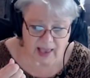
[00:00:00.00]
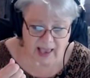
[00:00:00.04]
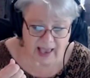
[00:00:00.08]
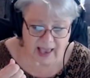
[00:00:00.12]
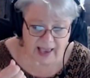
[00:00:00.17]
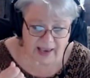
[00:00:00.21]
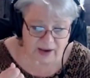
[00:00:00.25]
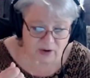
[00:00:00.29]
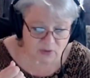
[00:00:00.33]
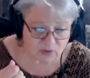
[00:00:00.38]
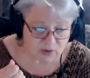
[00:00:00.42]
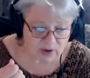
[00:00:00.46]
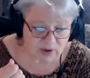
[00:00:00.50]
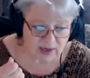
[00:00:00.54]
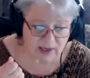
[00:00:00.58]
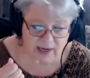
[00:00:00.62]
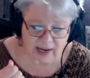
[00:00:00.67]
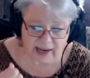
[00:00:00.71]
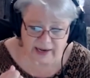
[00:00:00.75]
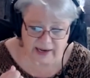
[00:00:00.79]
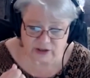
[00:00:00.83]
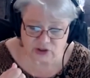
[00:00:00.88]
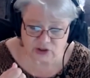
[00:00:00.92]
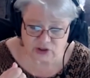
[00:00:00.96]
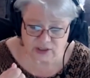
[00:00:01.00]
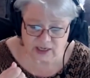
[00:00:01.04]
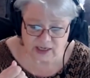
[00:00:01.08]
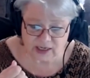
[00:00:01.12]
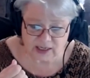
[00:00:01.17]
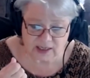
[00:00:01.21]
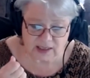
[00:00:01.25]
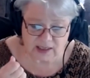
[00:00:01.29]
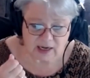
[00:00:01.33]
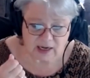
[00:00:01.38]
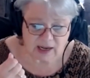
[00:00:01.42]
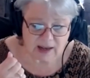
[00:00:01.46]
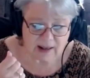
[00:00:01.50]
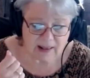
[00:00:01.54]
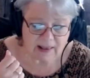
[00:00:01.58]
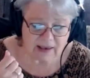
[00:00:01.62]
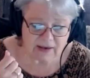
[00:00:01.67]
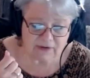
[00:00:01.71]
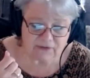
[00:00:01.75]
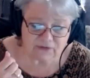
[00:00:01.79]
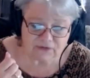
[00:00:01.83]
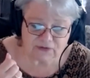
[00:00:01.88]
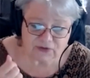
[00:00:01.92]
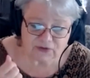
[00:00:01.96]
angry and agitated.
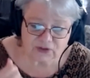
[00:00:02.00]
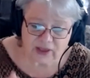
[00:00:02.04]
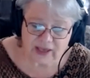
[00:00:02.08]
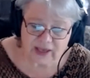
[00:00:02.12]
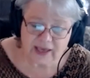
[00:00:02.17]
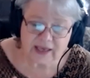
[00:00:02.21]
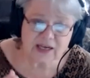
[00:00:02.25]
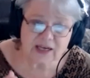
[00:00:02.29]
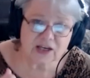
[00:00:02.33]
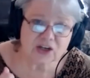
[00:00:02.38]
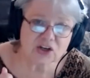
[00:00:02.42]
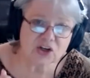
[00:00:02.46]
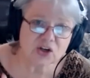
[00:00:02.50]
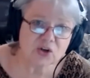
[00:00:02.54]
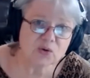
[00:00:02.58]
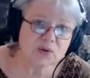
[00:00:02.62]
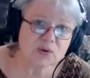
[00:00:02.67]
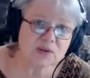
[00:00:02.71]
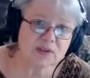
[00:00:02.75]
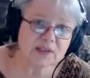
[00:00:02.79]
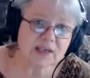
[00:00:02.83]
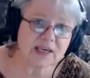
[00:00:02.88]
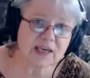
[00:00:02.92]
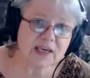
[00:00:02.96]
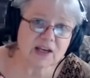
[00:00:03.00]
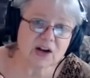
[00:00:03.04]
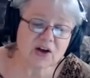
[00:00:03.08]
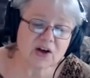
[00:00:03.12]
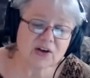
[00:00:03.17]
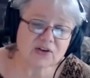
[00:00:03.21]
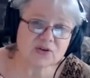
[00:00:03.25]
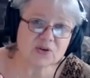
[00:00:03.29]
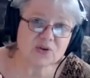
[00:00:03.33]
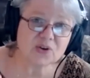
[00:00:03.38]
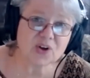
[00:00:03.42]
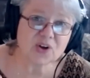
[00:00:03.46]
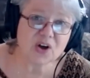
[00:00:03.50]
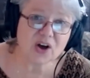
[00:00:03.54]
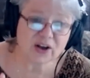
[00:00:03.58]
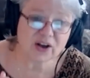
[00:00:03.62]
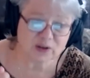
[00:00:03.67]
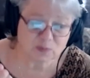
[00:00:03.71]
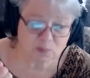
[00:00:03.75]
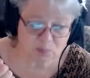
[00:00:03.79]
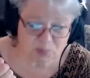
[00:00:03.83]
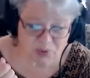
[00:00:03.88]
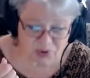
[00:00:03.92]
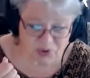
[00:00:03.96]
Inflated use can also
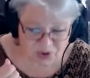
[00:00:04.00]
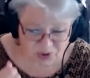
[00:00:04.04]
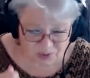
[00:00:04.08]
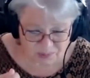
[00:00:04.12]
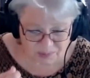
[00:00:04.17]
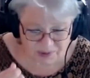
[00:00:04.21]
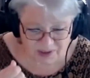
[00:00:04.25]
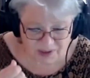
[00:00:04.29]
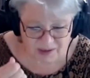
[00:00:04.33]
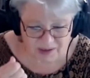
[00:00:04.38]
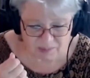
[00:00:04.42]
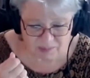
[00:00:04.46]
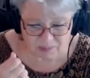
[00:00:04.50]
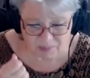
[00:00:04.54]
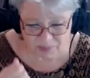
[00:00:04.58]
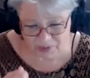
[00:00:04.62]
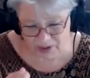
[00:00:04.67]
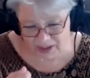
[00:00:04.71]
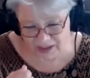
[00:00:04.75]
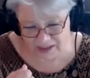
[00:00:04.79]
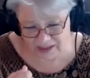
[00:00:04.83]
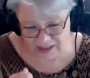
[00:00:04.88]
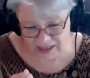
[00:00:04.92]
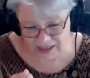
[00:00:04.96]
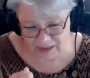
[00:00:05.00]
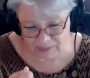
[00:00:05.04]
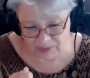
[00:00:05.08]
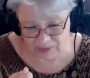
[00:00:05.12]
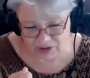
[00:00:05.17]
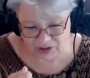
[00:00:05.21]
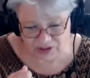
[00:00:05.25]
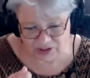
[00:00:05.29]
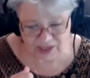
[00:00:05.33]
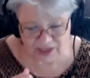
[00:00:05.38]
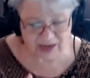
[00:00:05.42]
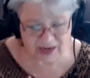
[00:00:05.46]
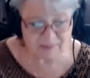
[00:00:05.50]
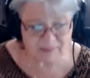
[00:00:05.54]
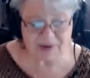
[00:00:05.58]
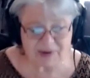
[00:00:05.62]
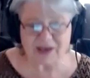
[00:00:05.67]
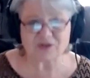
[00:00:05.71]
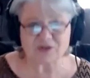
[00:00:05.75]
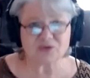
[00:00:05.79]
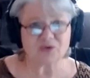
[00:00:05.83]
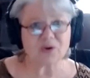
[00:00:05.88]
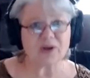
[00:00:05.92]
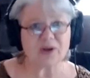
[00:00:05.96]
cause permanent brain damage. And I'm
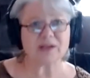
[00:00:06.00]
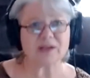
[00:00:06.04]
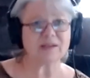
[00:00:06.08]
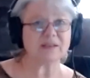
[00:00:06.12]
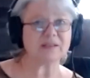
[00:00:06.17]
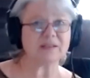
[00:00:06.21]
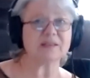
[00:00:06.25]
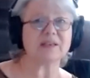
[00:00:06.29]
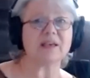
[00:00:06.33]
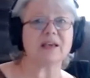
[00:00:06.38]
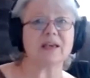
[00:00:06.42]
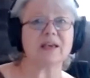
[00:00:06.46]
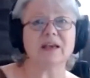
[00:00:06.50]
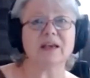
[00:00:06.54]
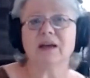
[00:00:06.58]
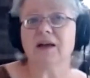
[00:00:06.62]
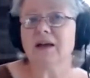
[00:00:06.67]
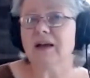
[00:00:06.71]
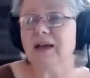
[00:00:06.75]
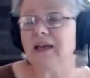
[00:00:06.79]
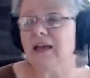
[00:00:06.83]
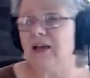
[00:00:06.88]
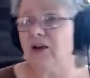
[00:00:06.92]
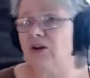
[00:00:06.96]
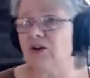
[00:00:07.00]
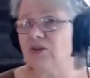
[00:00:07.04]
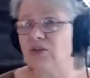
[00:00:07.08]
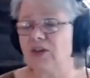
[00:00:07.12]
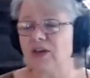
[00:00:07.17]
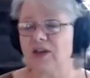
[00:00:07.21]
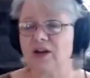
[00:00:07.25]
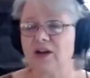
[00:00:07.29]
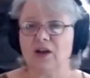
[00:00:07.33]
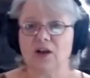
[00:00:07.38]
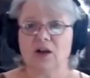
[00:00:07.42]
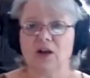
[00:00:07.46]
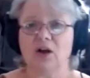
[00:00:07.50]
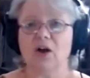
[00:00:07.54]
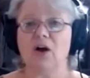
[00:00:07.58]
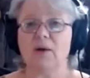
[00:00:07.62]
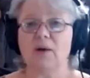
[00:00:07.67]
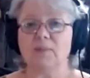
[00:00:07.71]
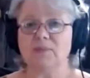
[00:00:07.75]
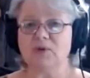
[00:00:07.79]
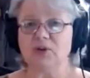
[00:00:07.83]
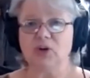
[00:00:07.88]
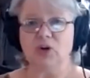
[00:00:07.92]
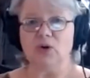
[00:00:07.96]
not trying to say here that
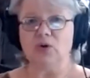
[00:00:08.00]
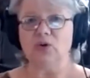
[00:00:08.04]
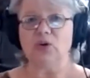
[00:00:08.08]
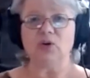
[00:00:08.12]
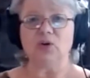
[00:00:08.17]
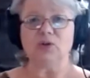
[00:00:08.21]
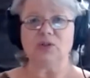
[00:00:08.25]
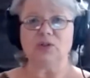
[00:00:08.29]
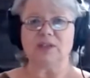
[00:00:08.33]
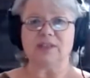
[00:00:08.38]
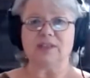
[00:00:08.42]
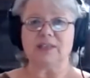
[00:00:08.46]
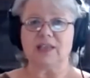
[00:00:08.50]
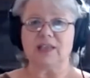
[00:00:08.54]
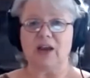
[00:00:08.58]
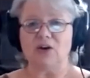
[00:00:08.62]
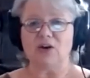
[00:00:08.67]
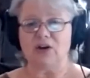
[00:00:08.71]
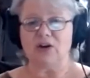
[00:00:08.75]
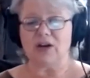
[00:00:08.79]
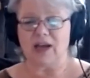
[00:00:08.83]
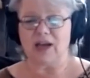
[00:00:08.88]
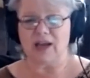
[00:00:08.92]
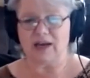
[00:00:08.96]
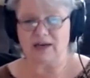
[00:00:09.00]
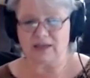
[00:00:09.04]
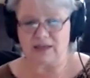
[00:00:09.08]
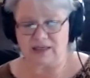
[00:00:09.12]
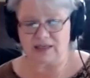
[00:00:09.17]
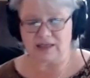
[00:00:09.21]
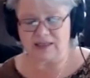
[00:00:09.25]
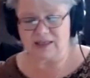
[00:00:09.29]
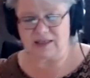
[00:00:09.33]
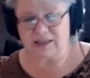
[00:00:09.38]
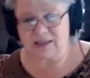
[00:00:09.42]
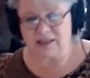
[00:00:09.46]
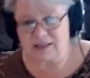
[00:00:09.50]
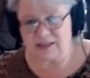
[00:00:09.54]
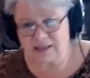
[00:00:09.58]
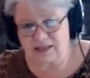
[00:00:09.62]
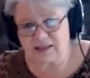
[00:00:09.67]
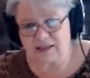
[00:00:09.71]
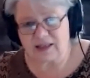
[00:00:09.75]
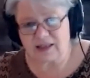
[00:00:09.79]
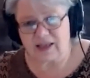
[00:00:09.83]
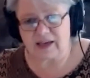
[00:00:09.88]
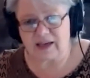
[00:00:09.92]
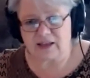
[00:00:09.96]
use the scare tactics. This
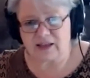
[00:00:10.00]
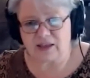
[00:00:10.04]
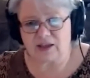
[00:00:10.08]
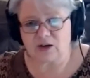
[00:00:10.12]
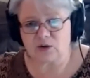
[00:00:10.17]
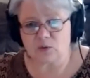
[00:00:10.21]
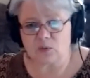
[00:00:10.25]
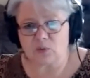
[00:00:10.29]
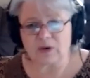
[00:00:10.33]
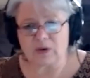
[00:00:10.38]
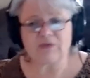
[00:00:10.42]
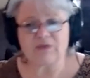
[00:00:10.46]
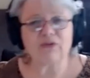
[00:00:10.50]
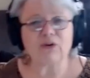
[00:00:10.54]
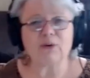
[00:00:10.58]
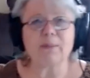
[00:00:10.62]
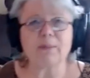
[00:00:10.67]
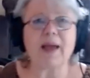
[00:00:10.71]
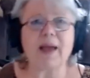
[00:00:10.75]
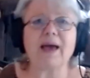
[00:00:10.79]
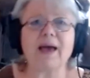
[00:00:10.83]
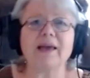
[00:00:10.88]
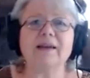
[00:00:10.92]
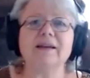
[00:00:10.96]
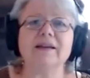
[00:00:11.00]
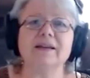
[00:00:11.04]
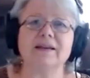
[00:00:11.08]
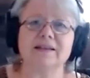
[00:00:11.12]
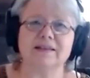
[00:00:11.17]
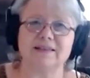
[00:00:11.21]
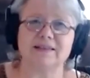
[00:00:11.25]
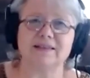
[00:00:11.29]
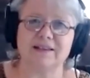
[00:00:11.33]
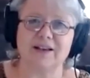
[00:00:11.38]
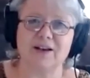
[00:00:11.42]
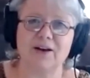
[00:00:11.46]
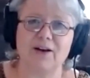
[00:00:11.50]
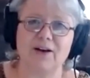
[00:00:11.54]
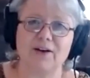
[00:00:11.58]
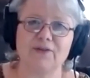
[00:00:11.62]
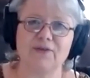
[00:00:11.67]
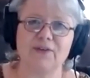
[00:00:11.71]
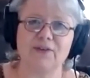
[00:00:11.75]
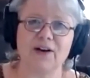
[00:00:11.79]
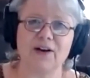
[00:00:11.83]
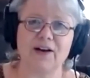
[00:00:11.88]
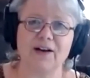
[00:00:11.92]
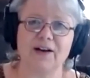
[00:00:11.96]
isn't like the reefer madness
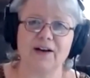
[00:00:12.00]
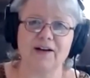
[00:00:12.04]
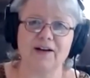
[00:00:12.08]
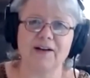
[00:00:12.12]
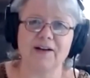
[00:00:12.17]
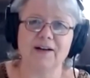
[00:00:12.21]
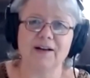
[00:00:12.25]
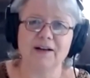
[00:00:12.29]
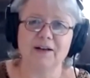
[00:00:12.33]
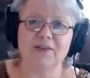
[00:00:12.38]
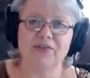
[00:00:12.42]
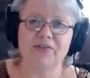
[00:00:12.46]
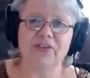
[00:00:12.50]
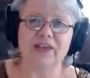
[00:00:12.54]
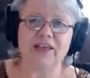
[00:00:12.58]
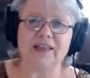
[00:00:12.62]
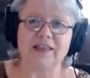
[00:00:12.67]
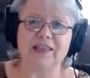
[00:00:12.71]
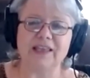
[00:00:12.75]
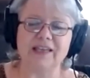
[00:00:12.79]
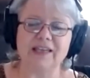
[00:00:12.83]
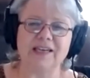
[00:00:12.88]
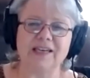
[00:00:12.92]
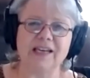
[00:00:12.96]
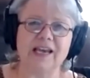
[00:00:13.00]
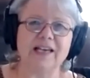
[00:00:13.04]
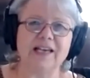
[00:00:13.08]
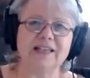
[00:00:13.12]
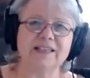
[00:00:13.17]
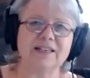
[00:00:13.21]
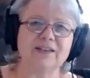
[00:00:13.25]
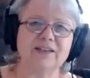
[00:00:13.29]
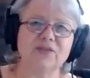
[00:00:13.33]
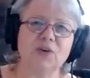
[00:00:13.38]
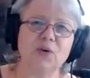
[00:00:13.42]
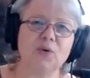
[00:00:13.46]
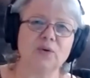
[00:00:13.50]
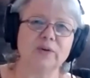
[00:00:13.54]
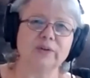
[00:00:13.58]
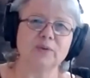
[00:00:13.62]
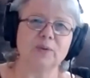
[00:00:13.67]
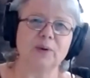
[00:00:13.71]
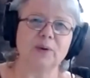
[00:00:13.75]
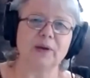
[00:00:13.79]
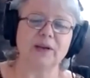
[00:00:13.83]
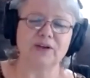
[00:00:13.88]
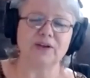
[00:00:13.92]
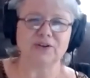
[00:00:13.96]
of the days of old
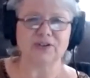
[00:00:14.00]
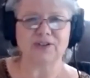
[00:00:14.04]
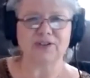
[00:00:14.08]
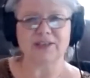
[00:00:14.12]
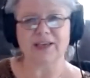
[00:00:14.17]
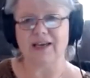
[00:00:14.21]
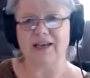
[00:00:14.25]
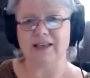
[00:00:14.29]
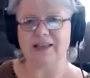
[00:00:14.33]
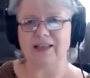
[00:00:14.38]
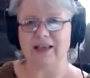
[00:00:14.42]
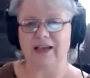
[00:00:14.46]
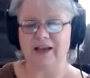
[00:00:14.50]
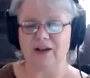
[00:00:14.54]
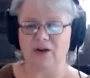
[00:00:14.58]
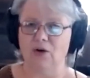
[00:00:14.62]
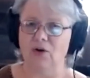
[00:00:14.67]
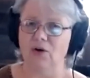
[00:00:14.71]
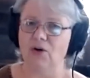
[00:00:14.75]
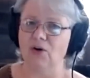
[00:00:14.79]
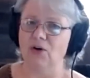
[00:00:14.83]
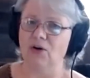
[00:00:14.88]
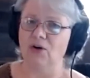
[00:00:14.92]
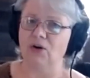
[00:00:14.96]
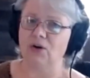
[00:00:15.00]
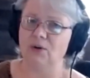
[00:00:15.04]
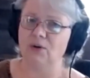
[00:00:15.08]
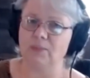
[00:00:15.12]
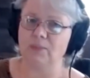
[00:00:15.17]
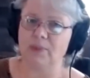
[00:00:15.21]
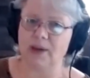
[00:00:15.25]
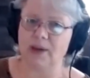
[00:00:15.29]
when you're saying like, oh,